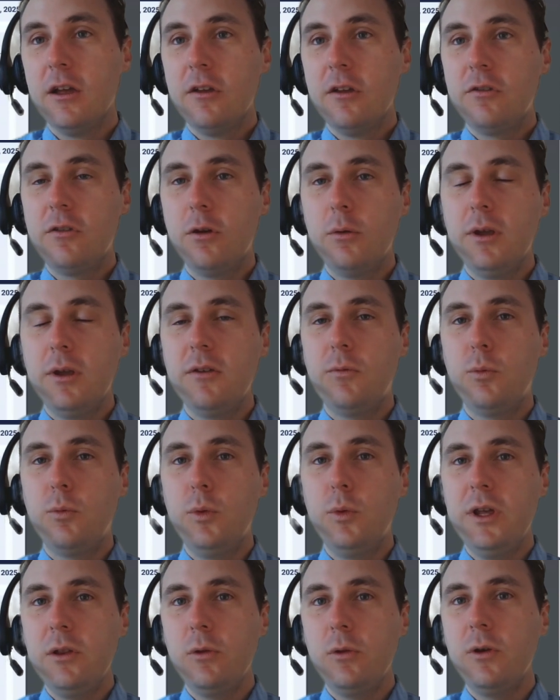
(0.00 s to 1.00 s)
So if
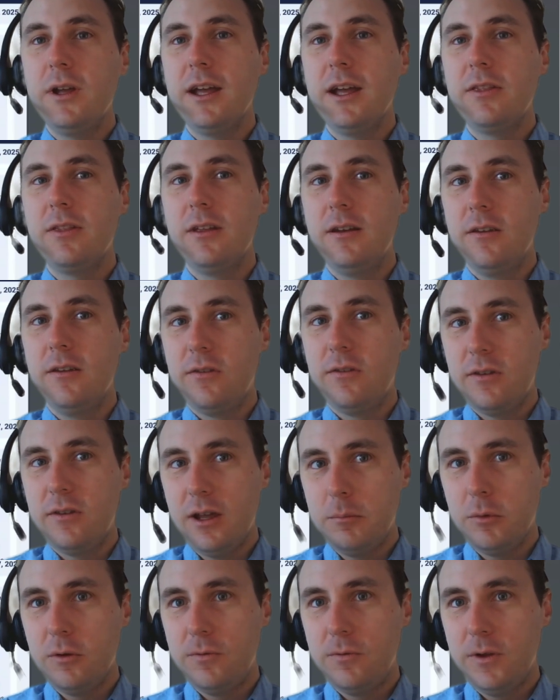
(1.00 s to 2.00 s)
we look at the
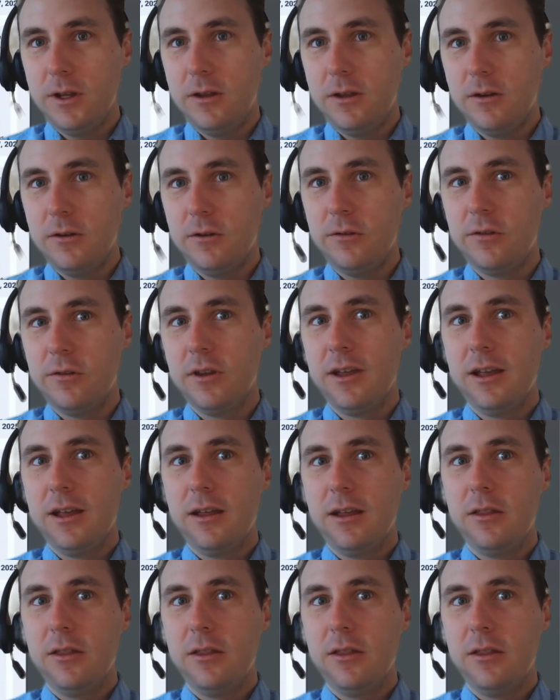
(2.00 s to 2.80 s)
December figures,